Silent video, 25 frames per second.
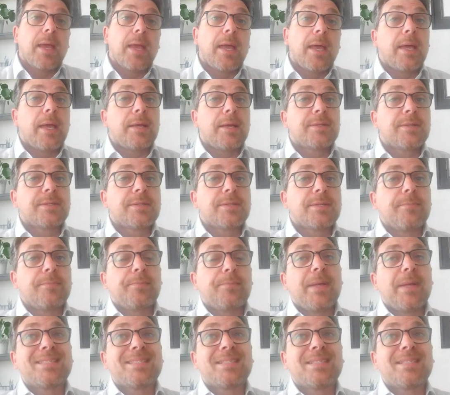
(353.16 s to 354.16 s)
As
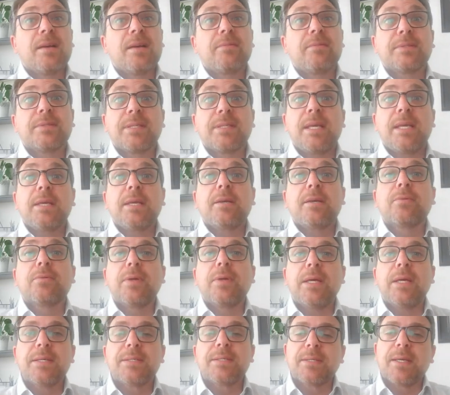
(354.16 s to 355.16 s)
its levels
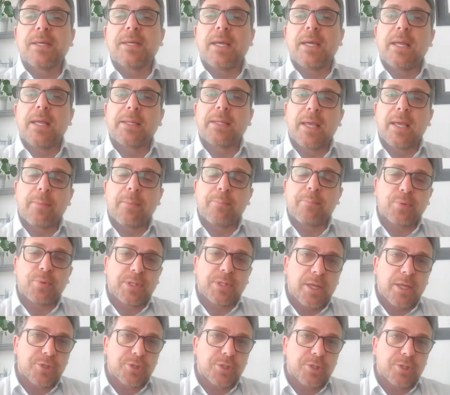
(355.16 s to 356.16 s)
increase, it can
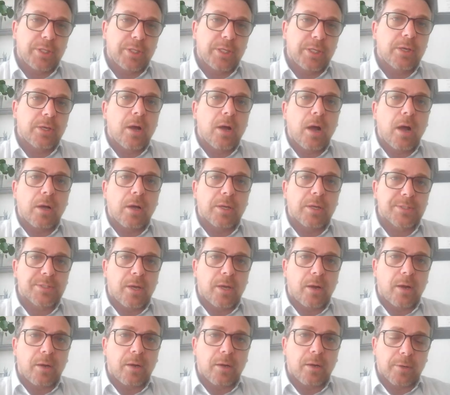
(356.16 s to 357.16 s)
potentially cause
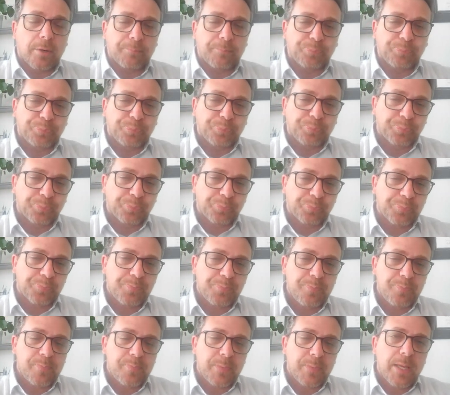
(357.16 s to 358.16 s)
harm.
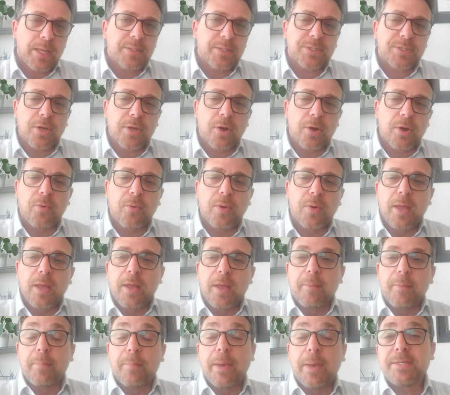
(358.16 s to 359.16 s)
And so
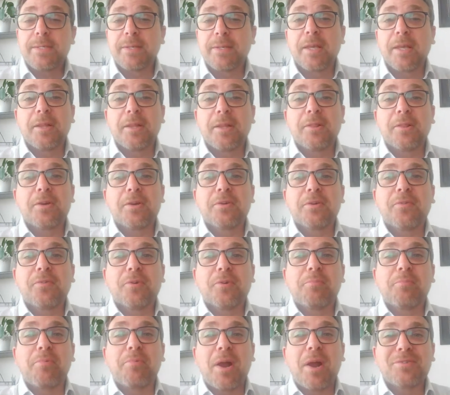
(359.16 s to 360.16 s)
basically, look
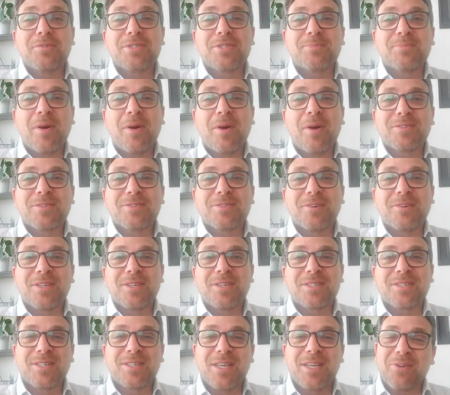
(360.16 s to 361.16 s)
for brown spots on
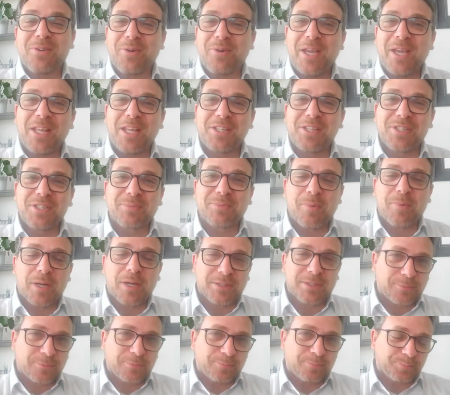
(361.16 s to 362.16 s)
the skin or aging
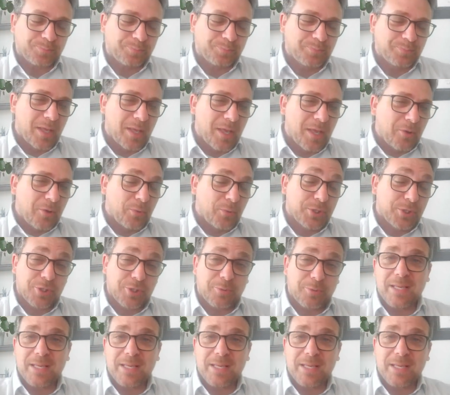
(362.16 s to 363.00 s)
spots, which are